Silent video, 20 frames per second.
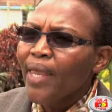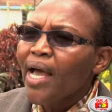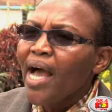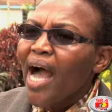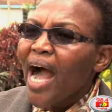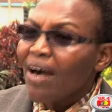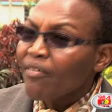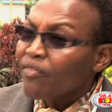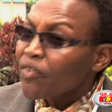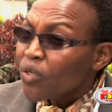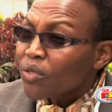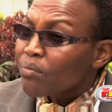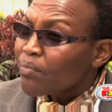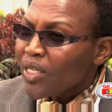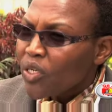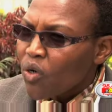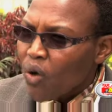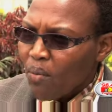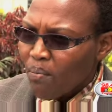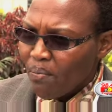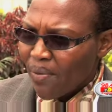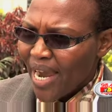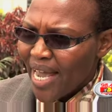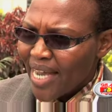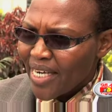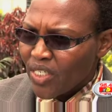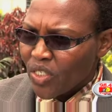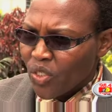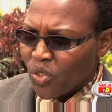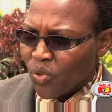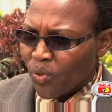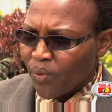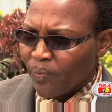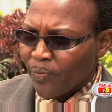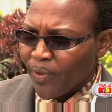have not been complied to.